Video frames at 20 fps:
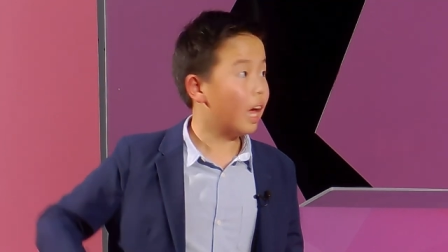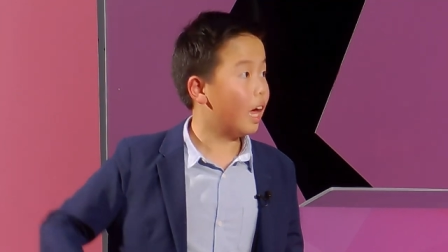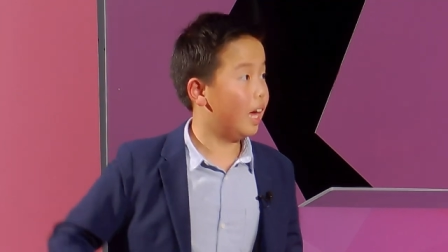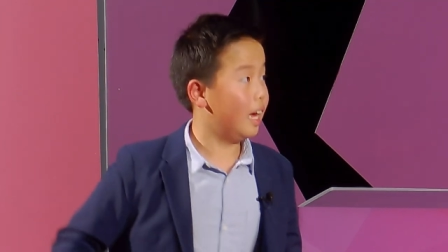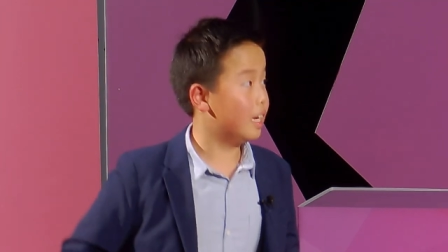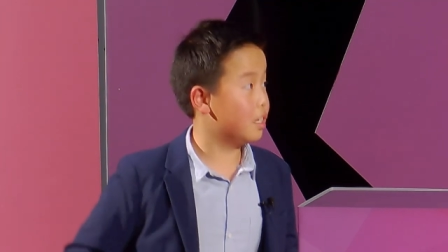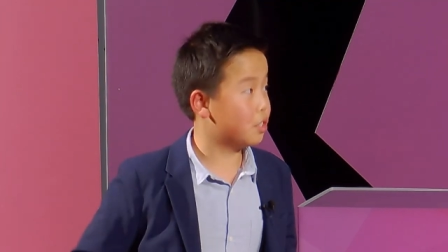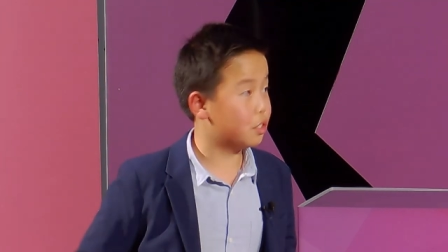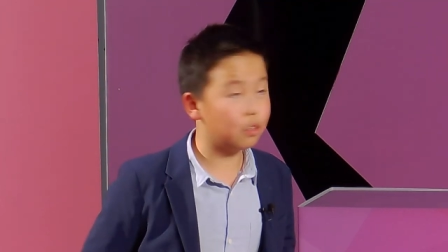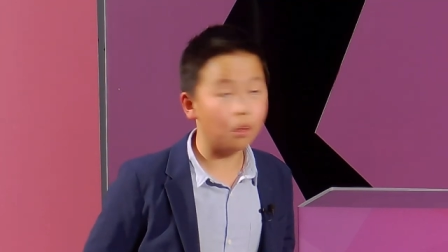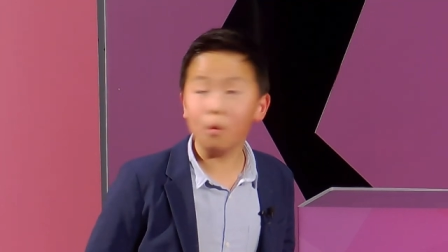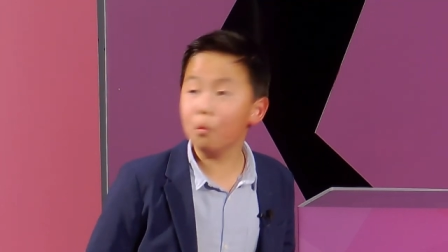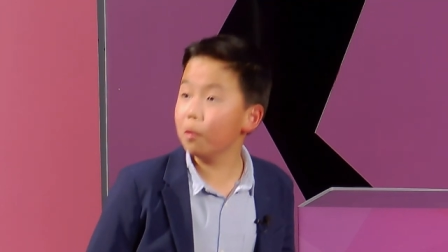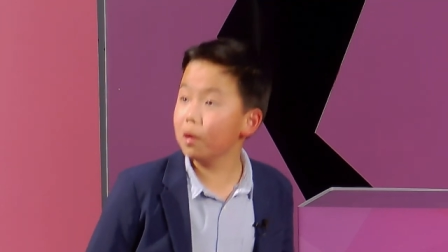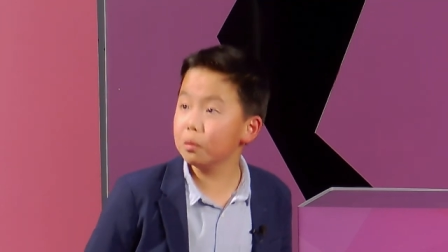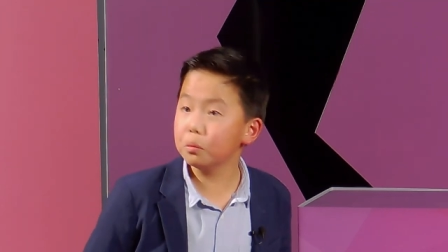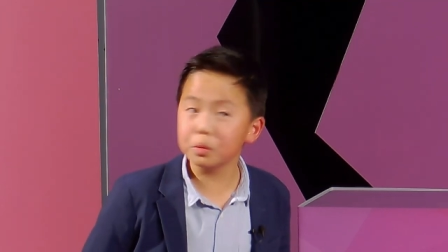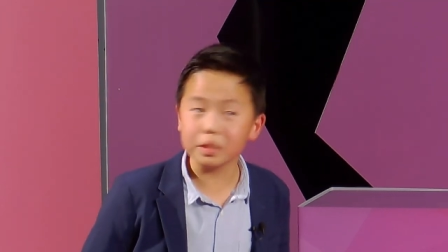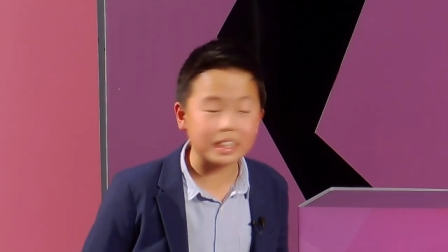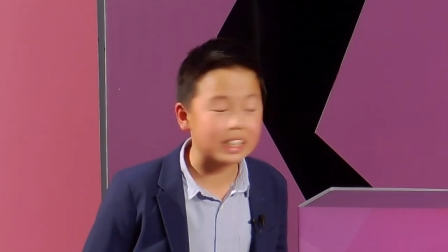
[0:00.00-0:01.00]
As no
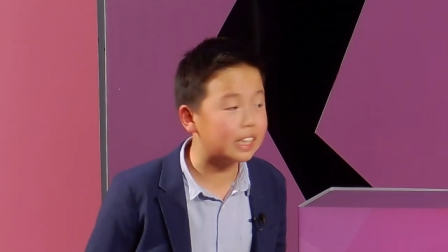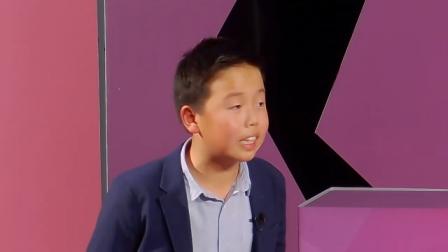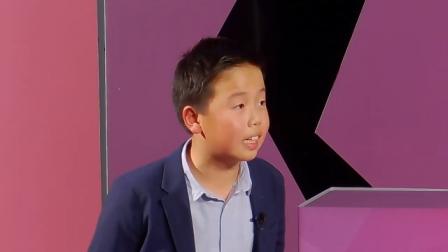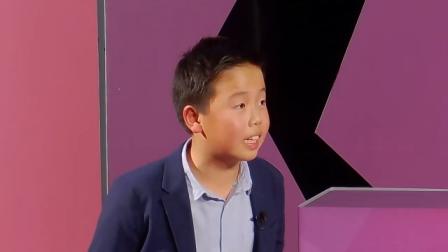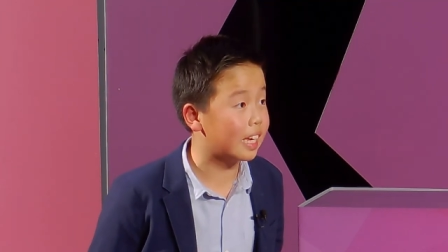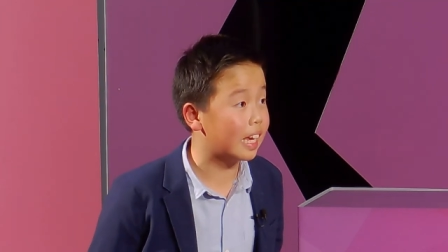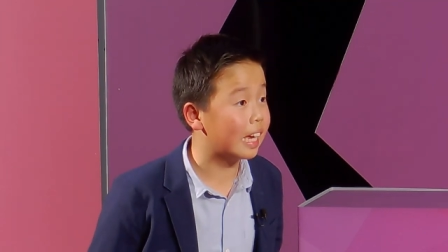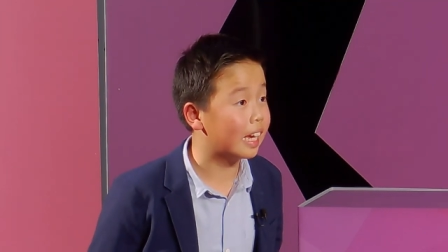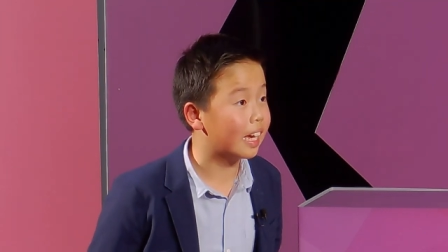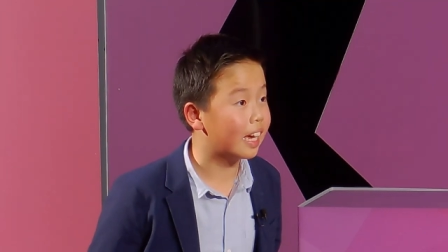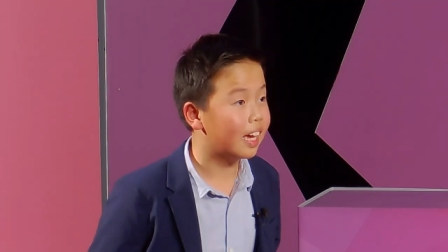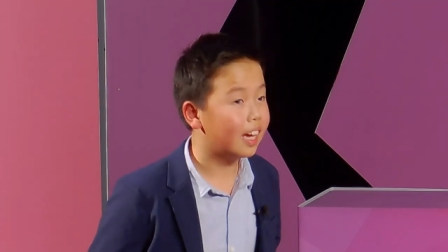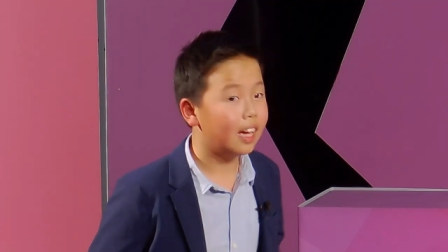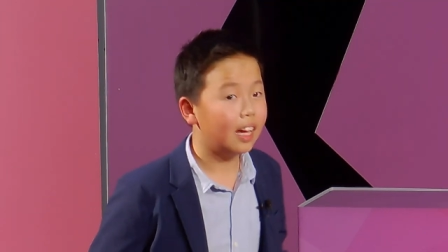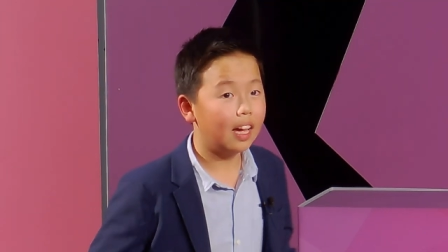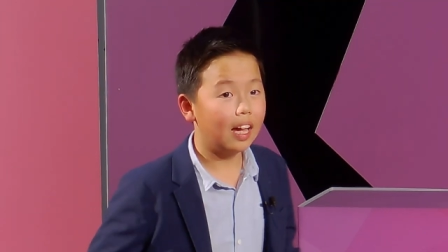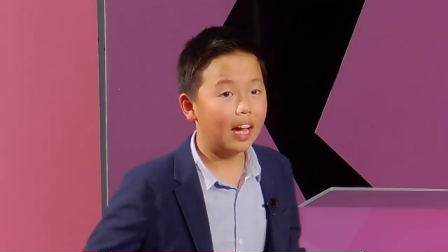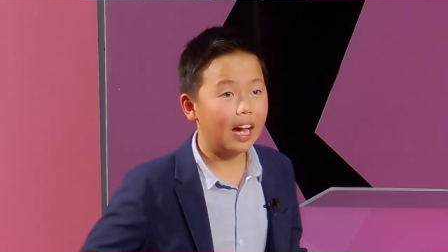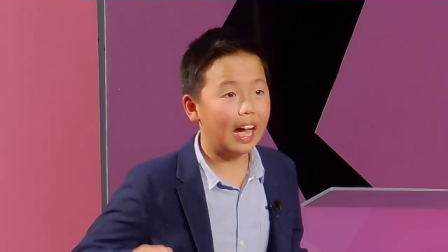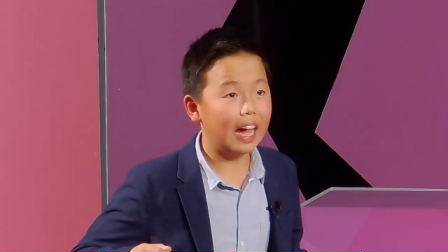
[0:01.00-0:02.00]
one was looking,
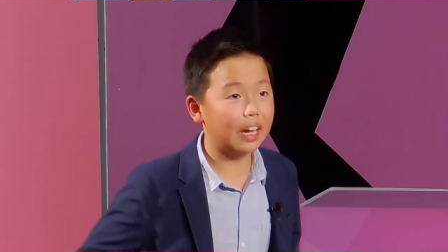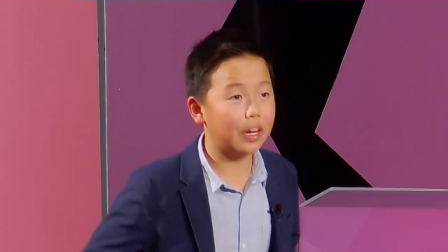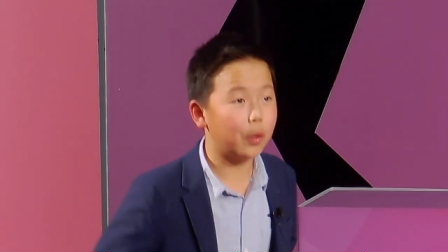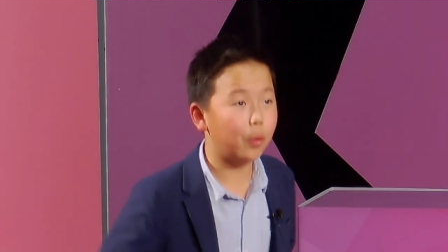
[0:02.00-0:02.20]
I